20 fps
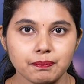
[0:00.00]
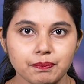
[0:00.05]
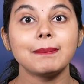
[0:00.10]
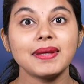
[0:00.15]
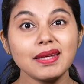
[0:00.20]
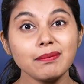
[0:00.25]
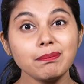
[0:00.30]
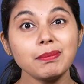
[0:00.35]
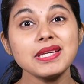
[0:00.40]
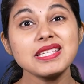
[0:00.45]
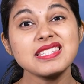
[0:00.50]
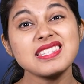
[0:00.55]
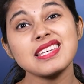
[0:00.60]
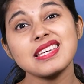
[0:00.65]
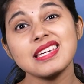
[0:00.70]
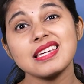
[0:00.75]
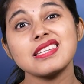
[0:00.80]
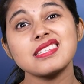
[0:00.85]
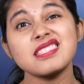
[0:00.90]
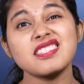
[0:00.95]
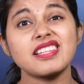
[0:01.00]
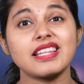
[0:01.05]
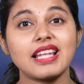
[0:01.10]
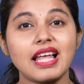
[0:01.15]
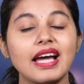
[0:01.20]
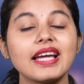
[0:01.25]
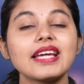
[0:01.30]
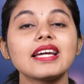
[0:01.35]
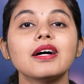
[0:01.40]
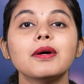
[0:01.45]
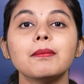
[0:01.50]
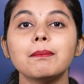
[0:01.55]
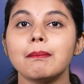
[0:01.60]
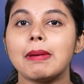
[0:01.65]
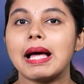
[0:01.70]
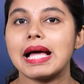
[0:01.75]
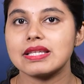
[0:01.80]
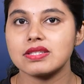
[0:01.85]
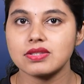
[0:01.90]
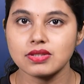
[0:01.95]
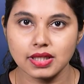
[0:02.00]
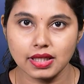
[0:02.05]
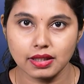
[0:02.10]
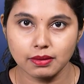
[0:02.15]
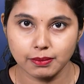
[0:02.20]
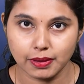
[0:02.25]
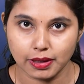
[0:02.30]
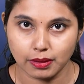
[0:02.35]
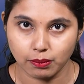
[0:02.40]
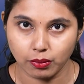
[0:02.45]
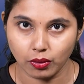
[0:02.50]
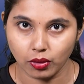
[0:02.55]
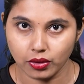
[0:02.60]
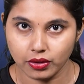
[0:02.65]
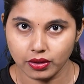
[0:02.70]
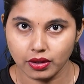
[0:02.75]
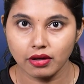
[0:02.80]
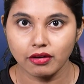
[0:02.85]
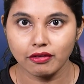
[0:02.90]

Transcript: PPC is like a magical billboard